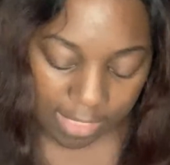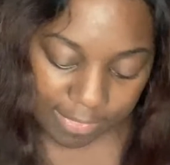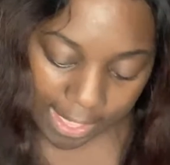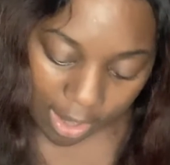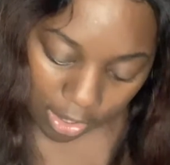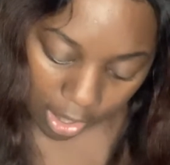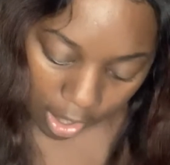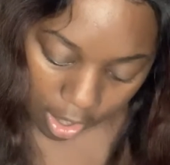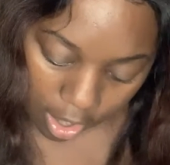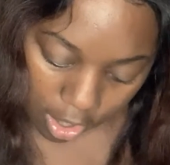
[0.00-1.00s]
They are
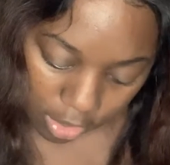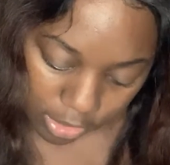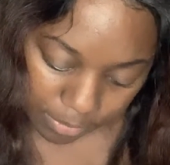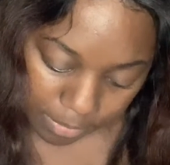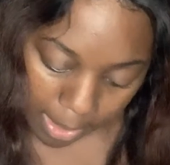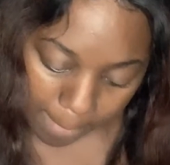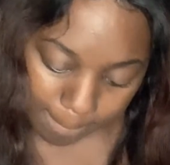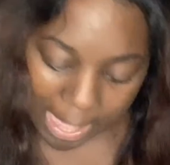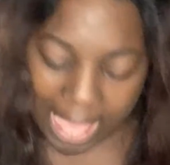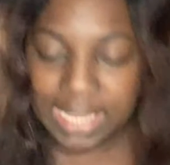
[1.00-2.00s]
called
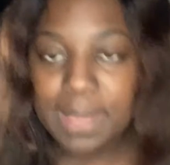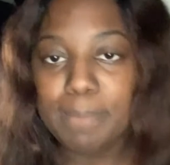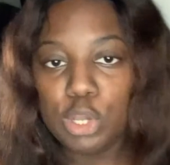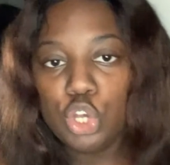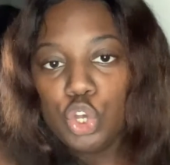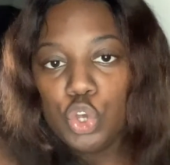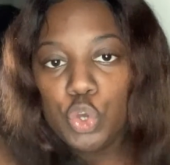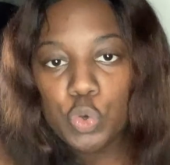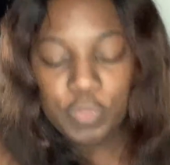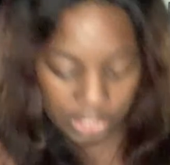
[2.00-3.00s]
Body
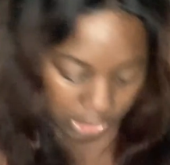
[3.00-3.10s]
Move,